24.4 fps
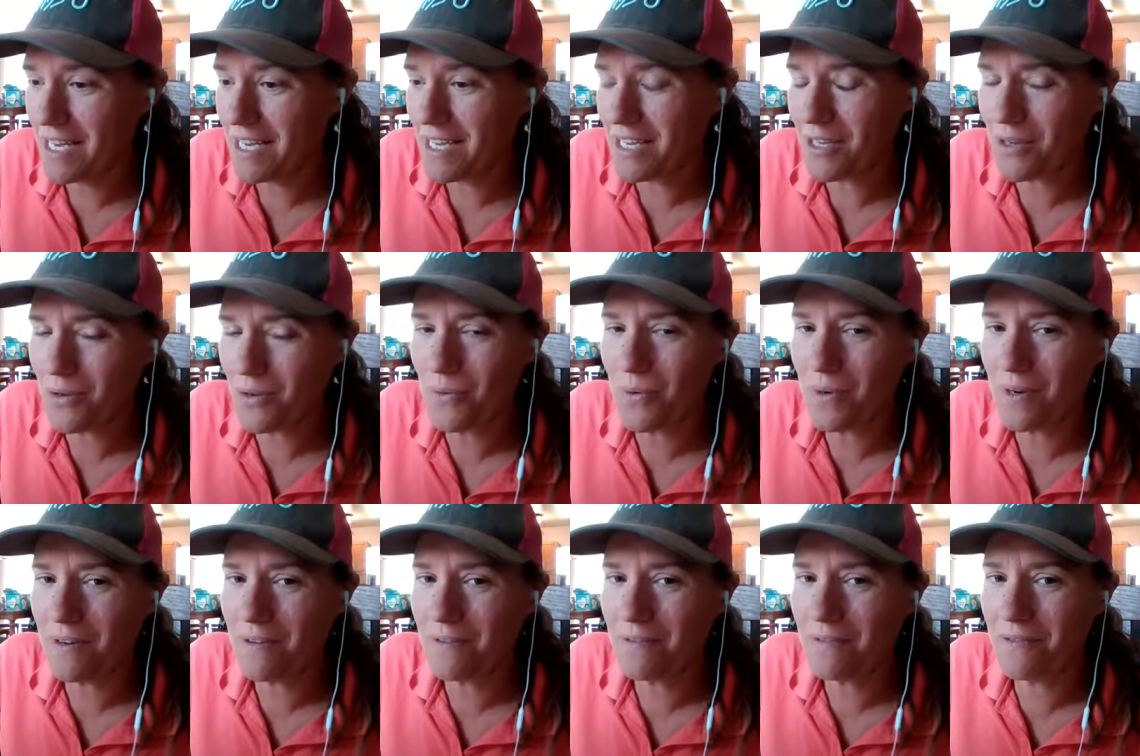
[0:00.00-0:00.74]
you
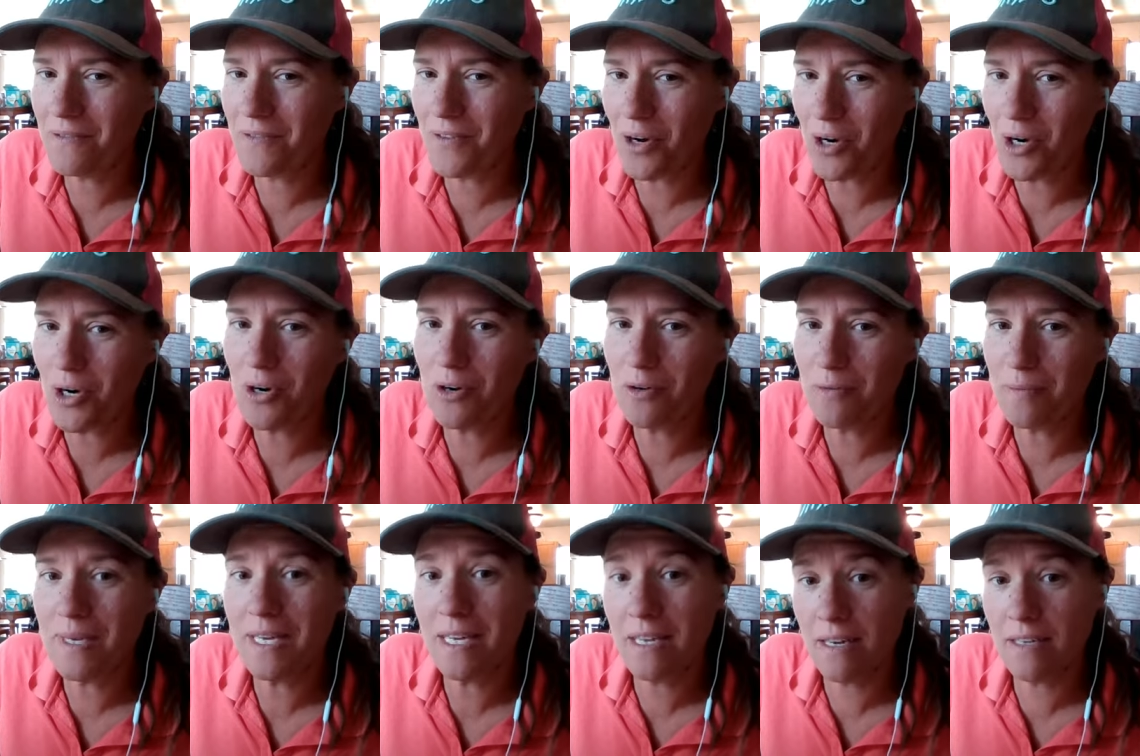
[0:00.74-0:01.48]
would have
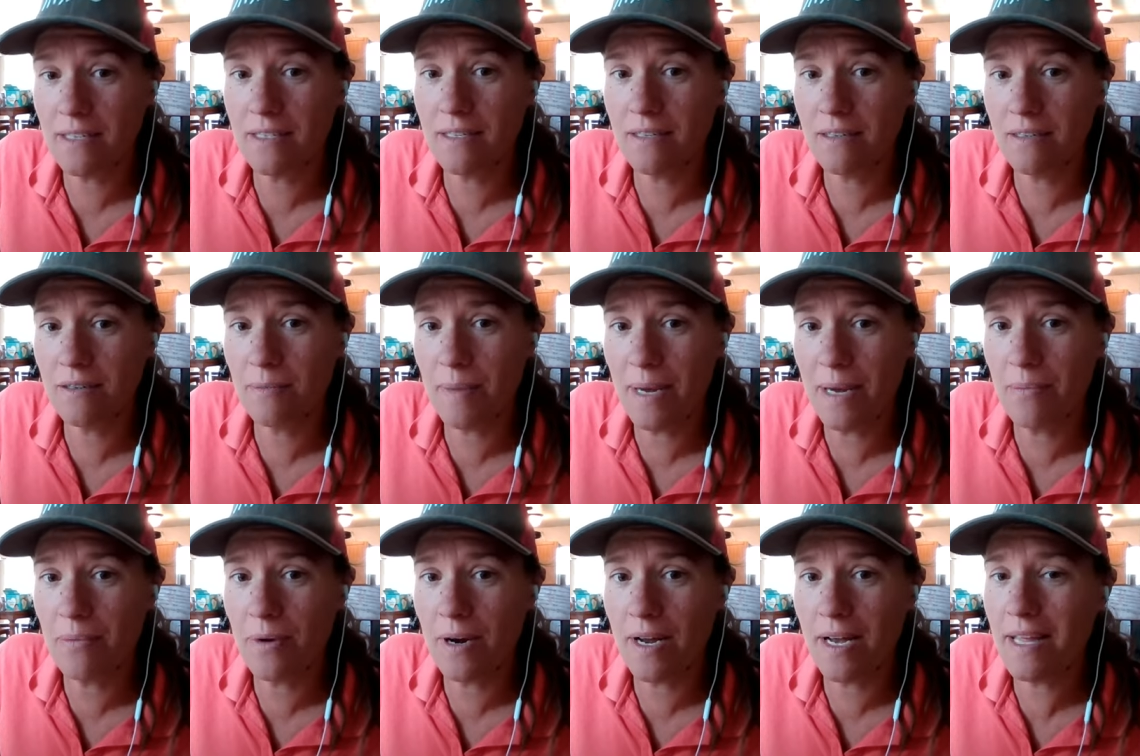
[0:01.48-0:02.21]
heard me cuss under
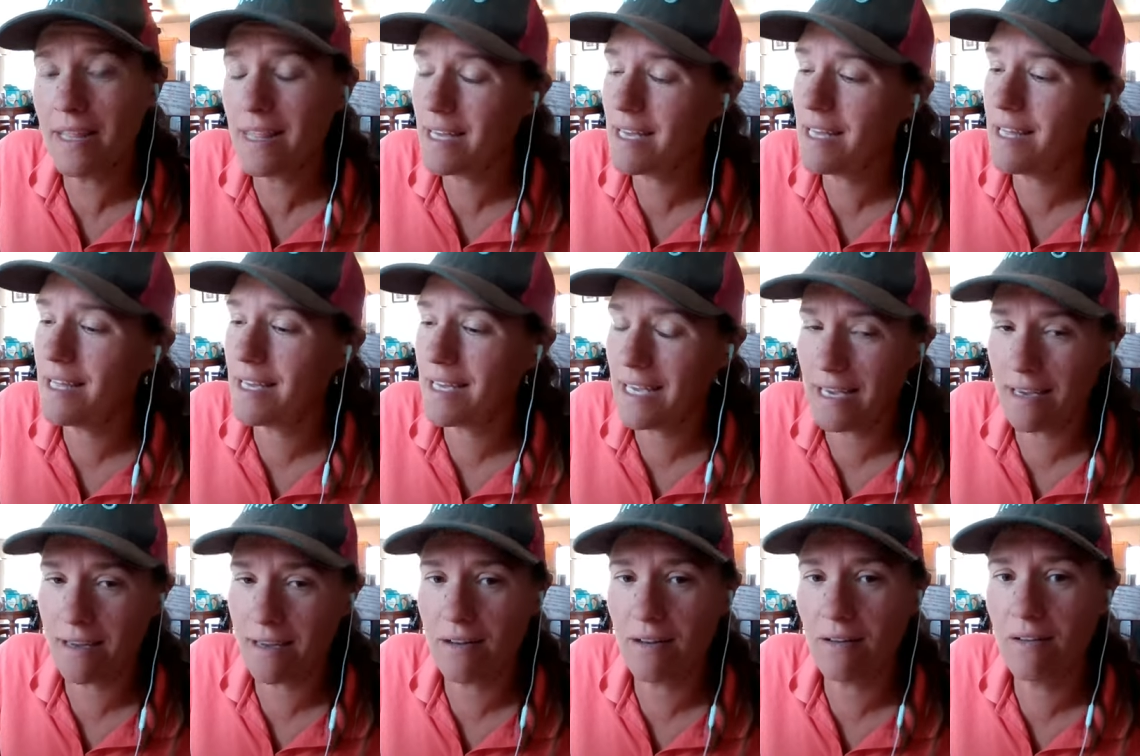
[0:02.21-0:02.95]
my breath,
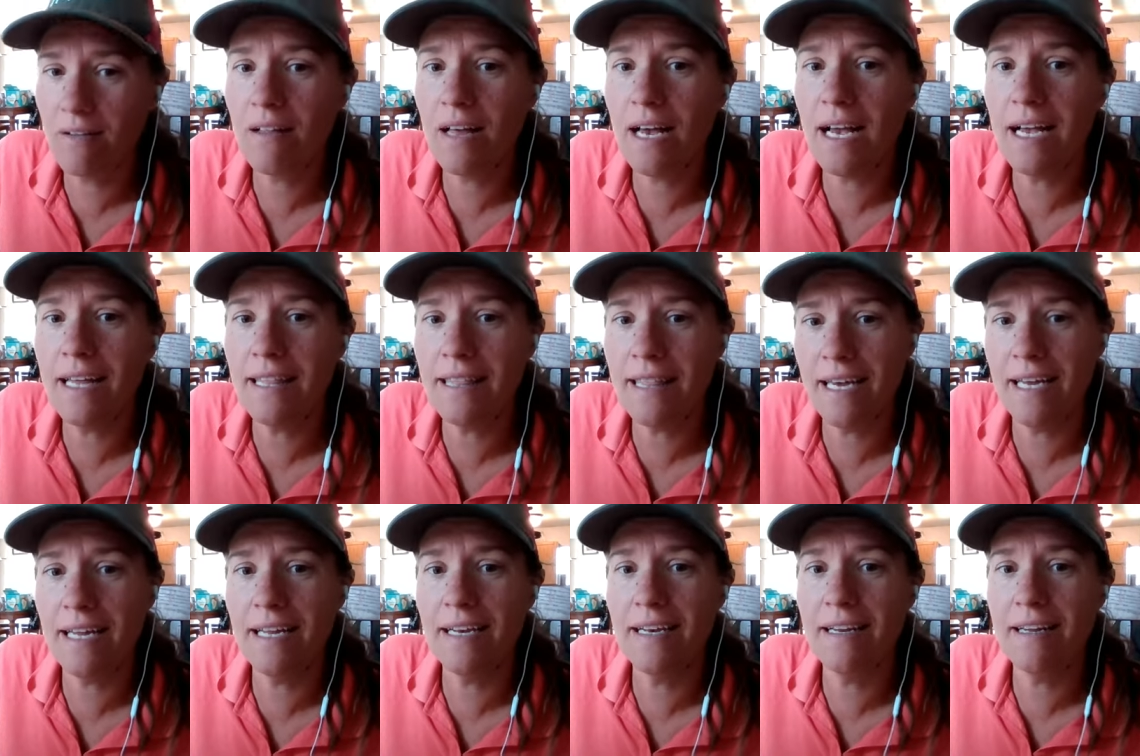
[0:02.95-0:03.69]
giggle, and
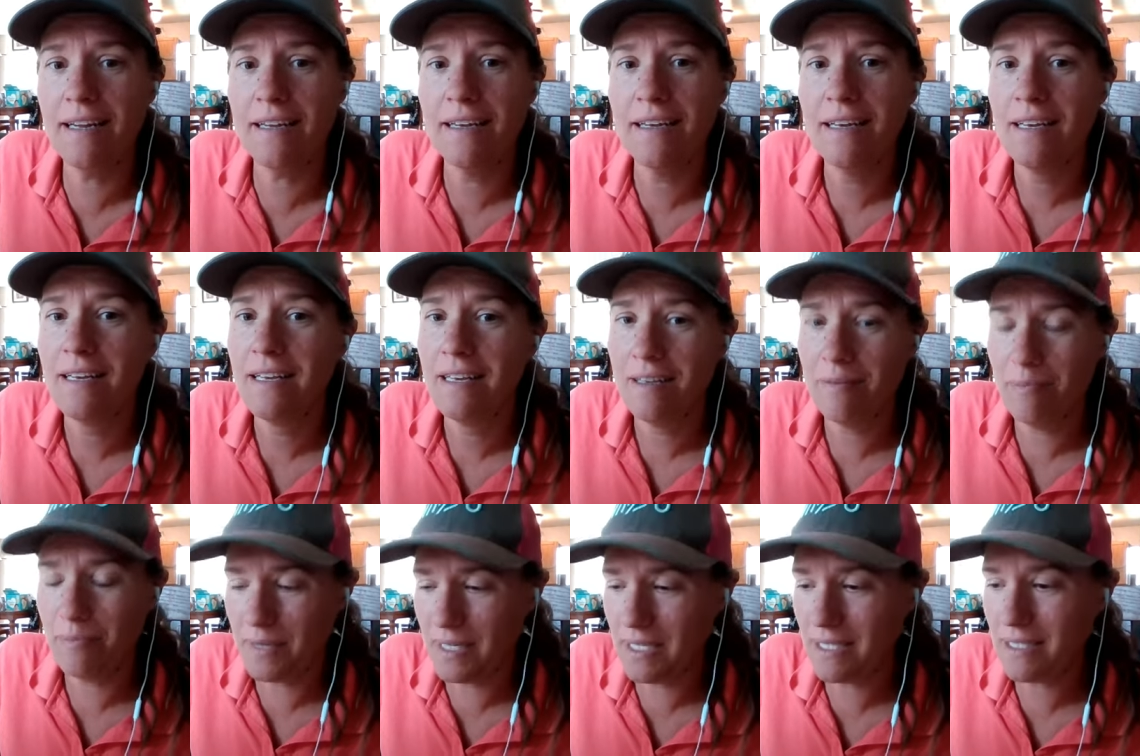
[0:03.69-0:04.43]
then
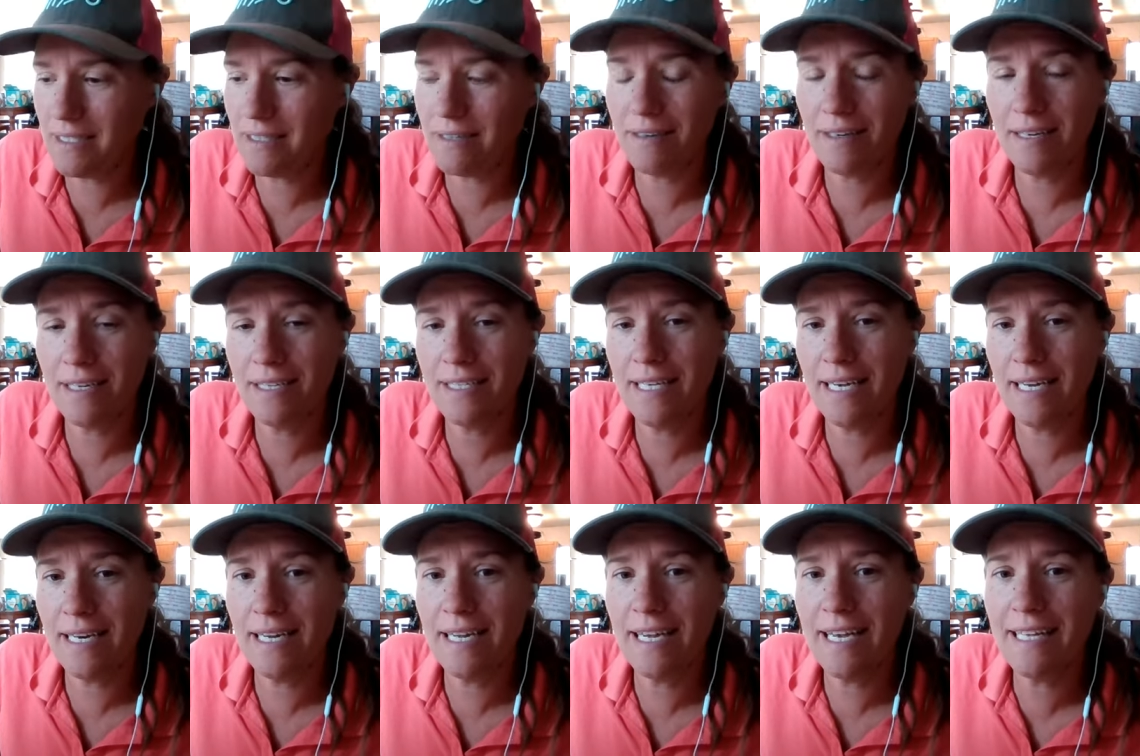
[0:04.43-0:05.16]
be serious
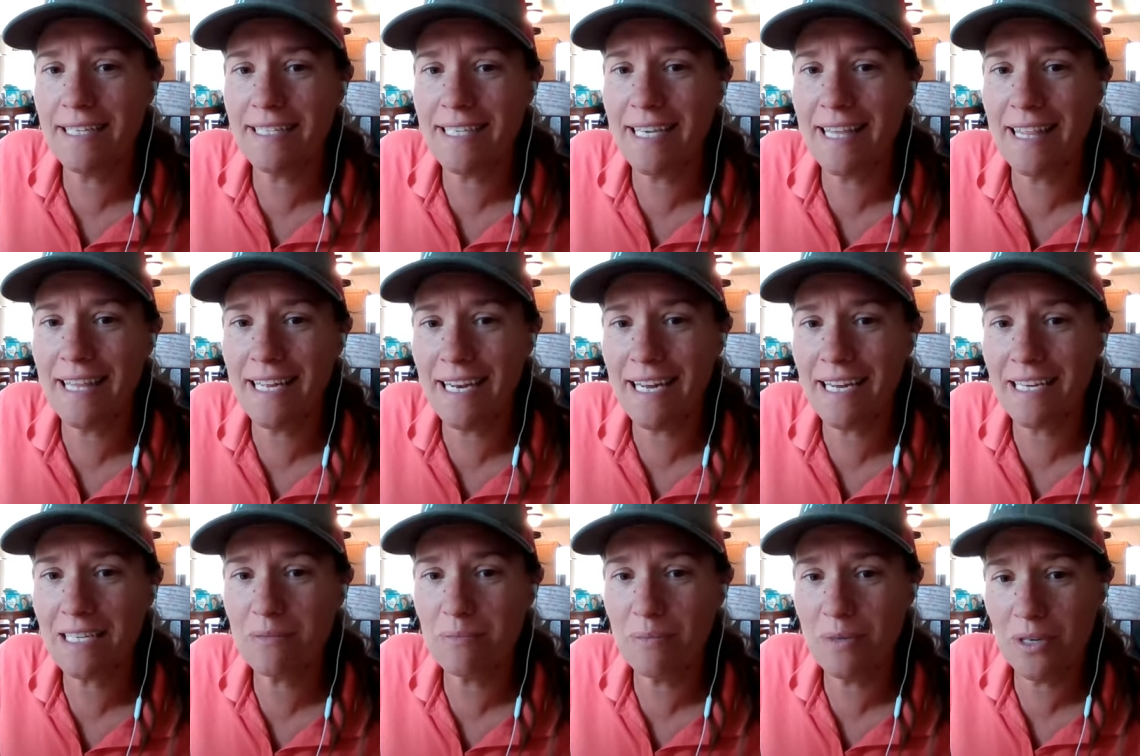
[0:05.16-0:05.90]
heading into the
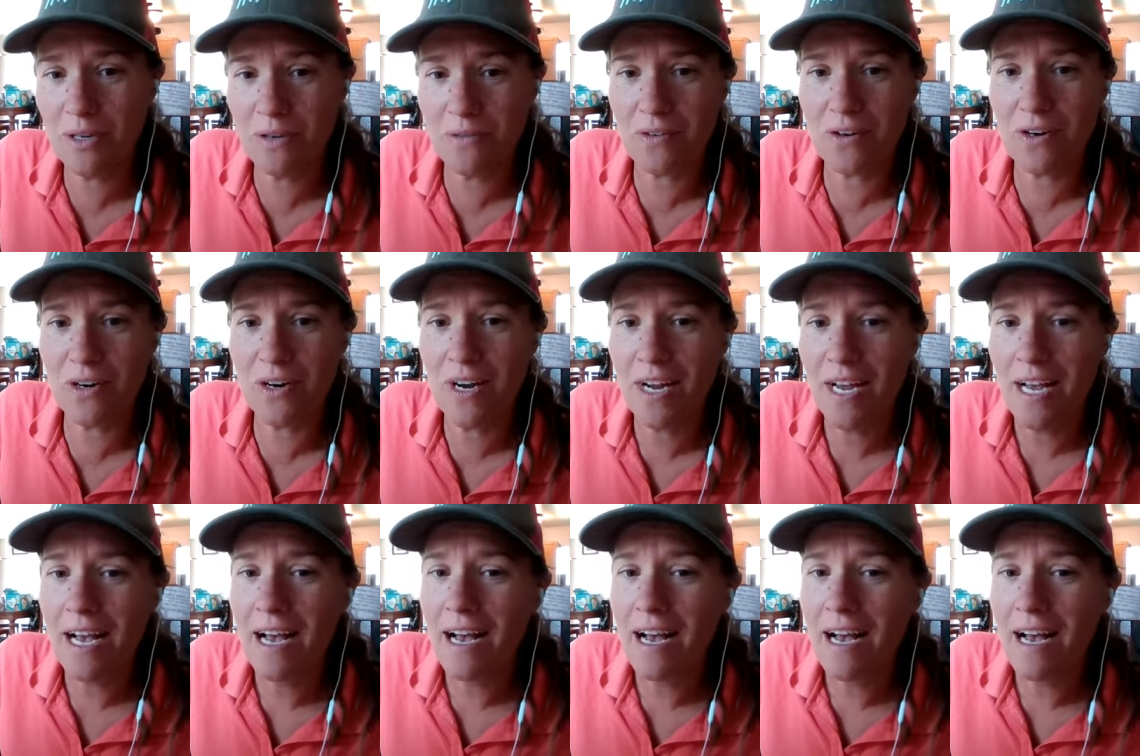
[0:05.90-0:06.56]
next maneuver.